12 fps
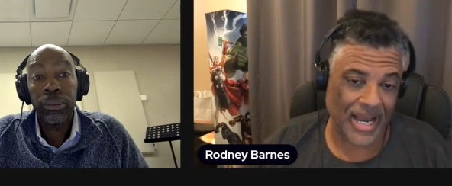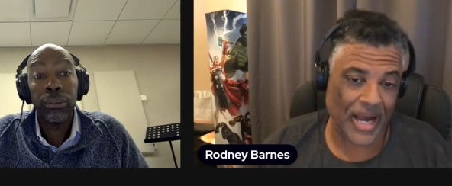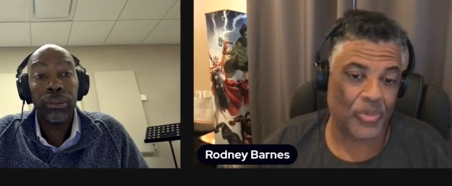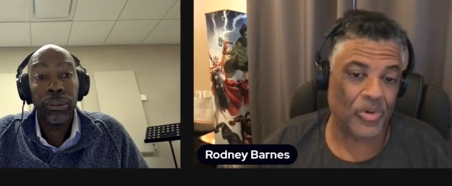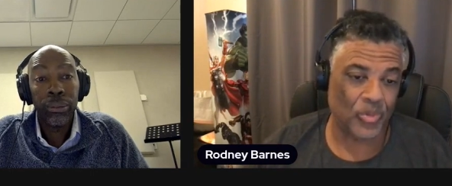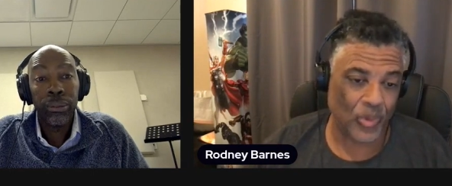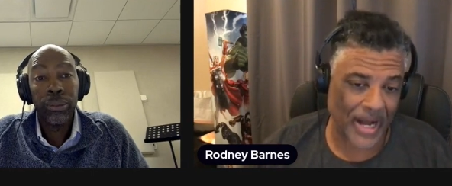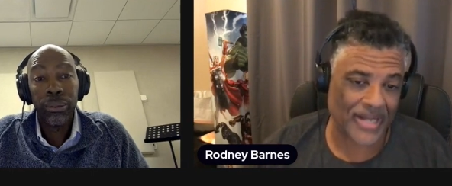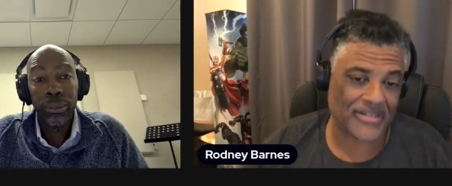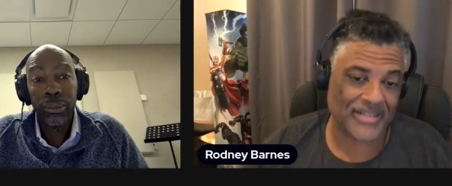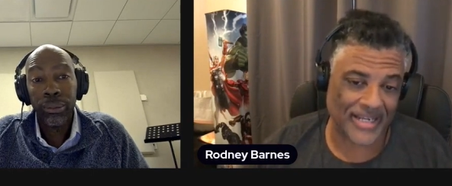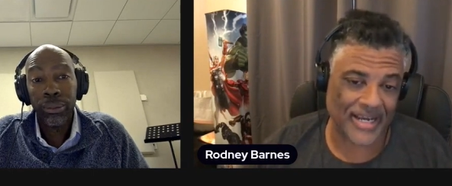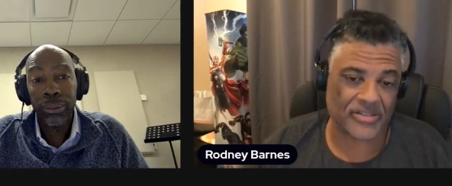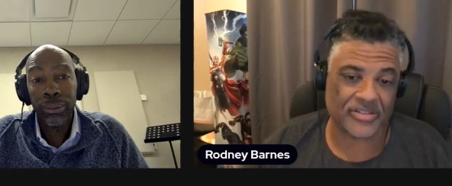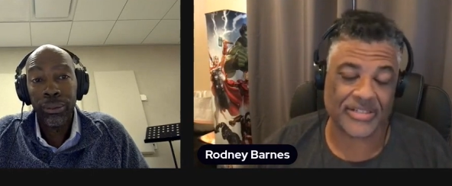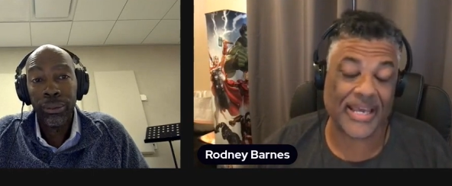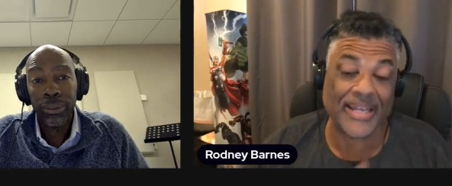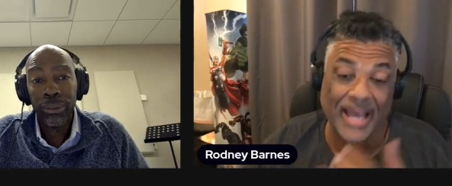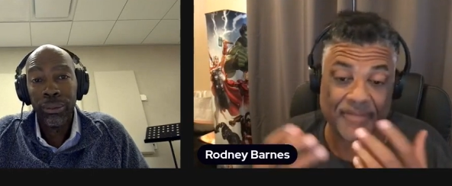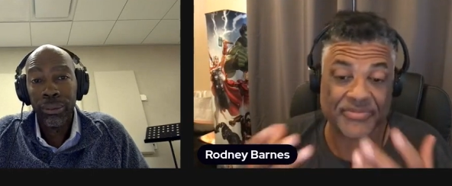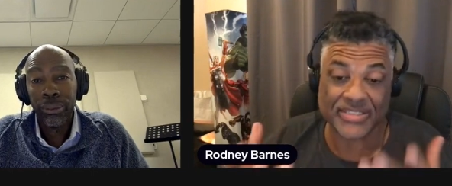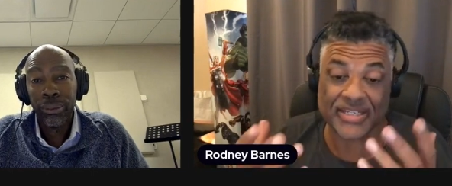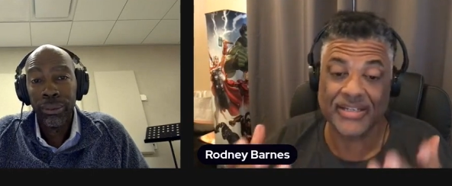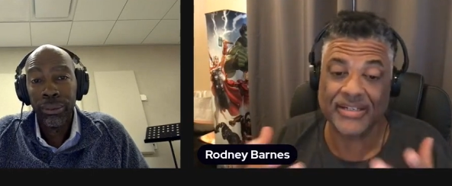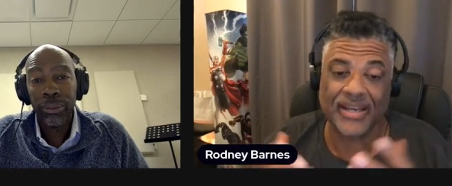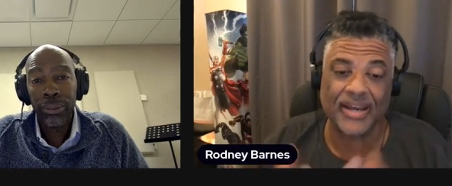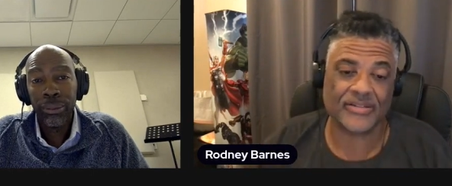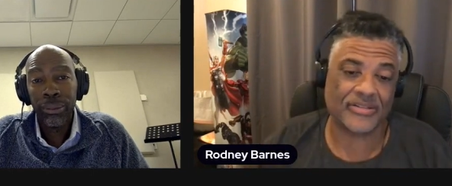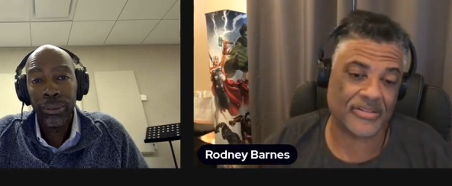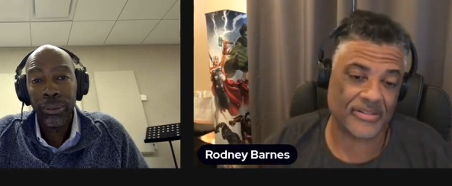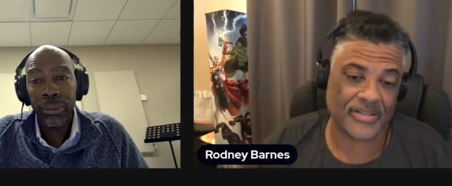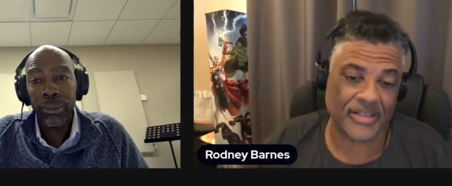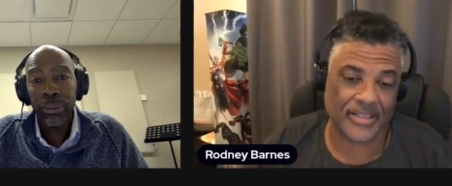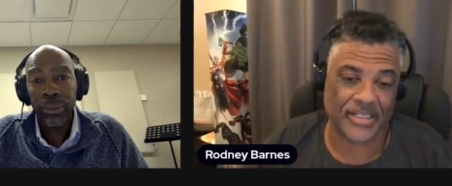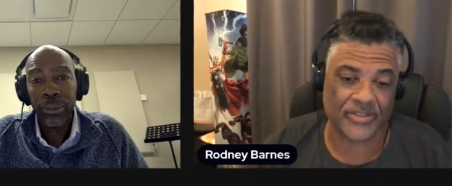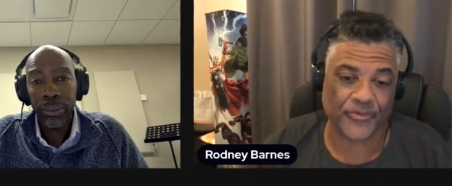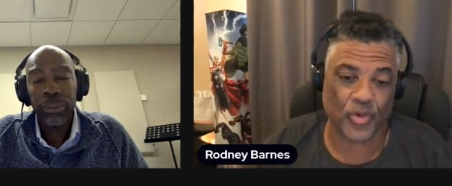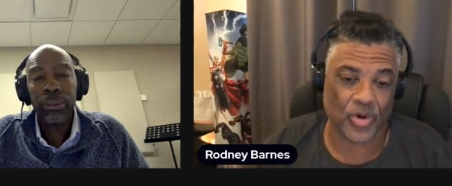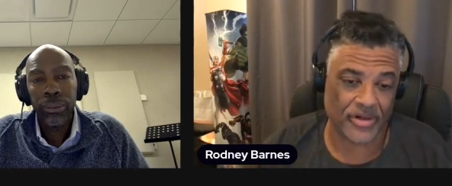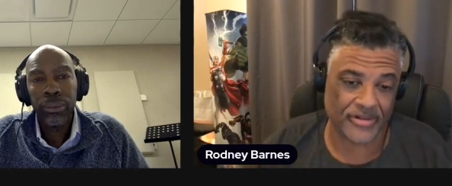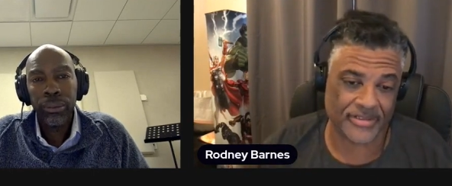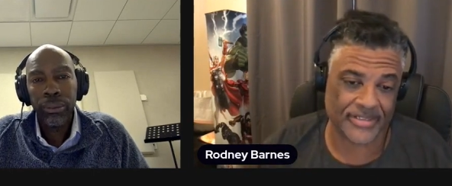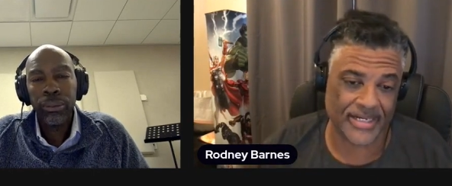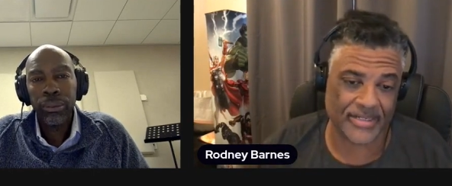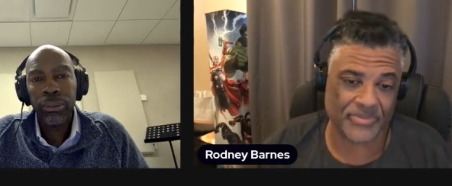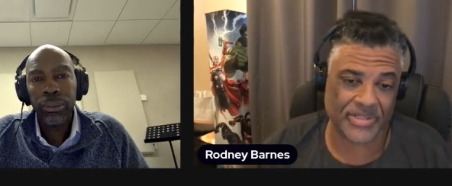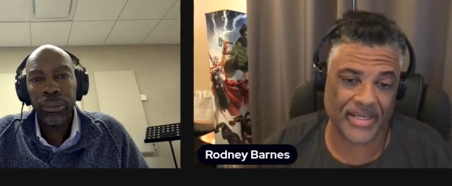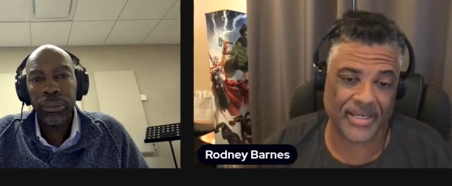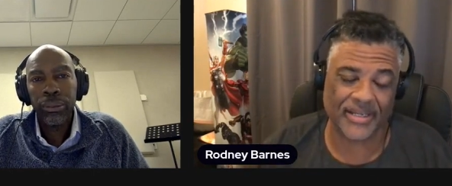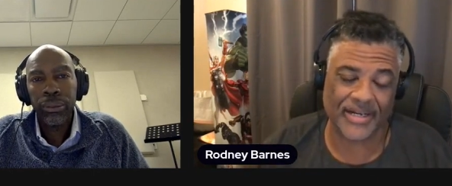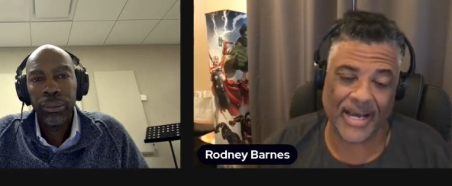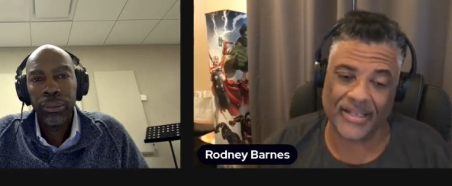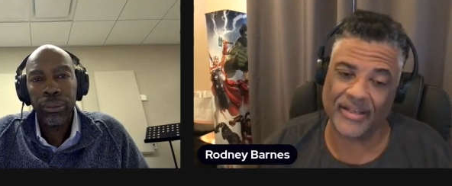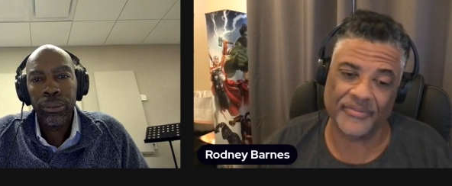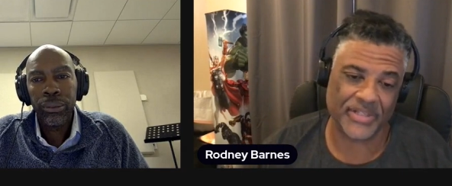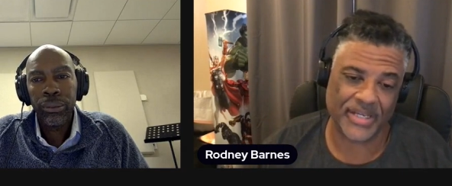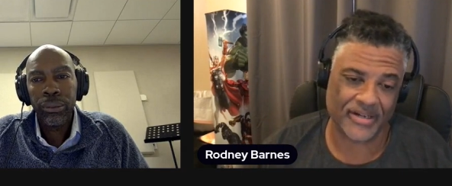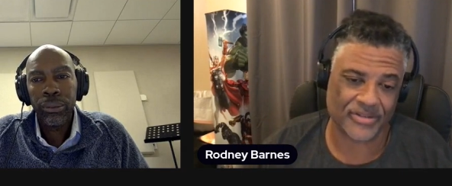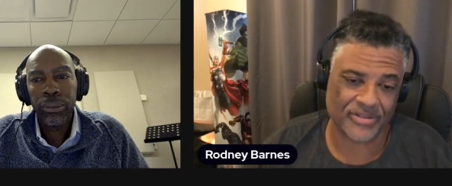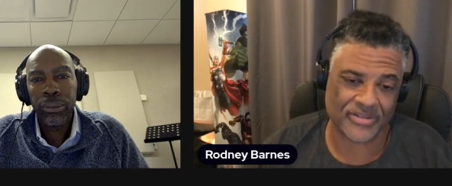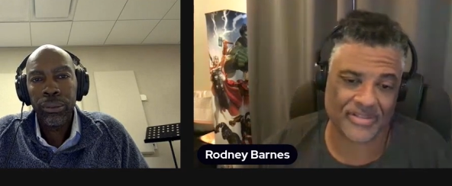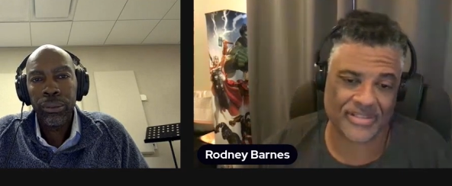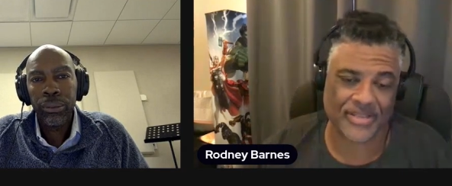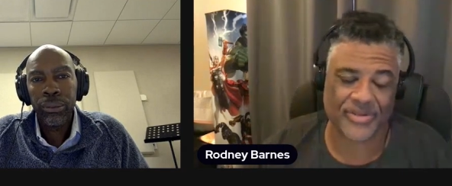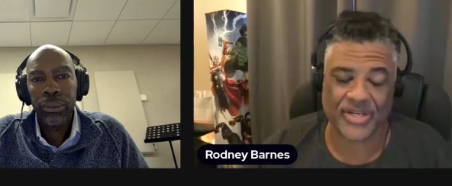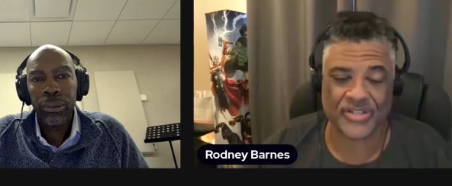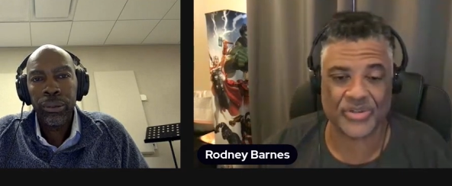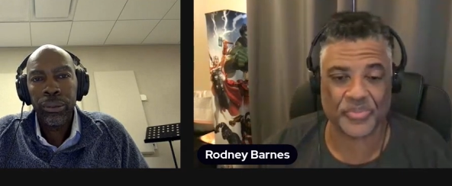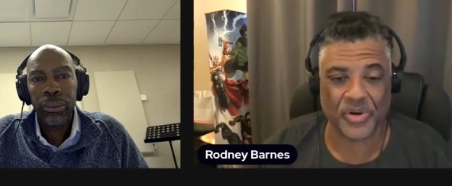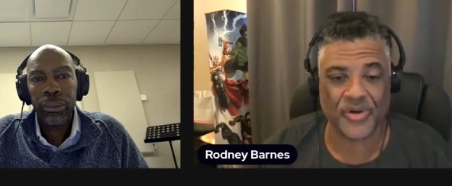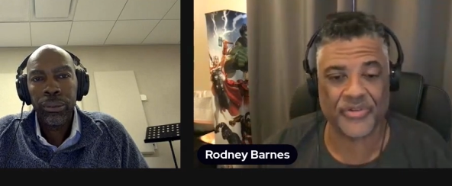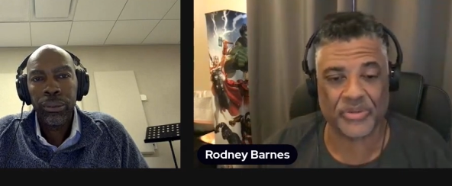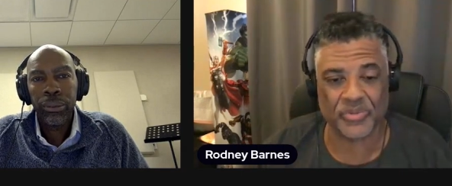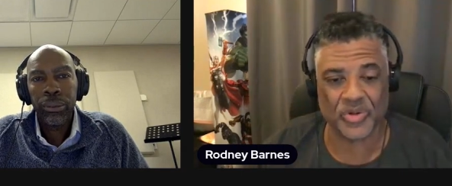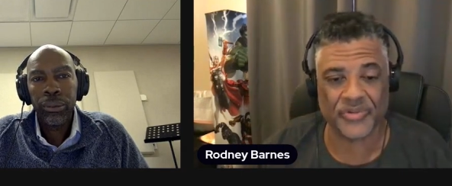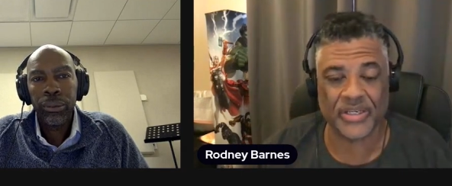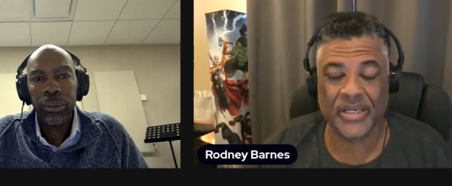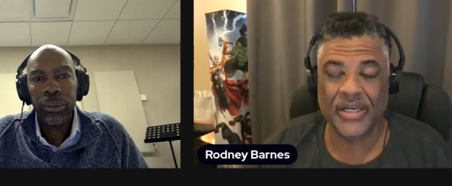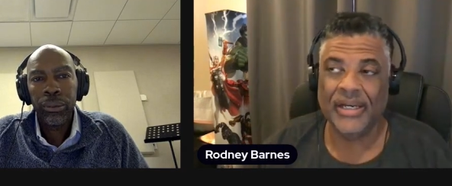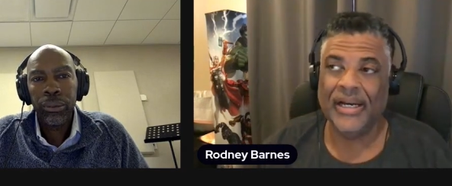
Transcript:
Speaker 1: Mm. I will watch The Exorcist. And I've seen The Exorcist at least 400 times. And I love The Exorcist. I think it's a perfect movie.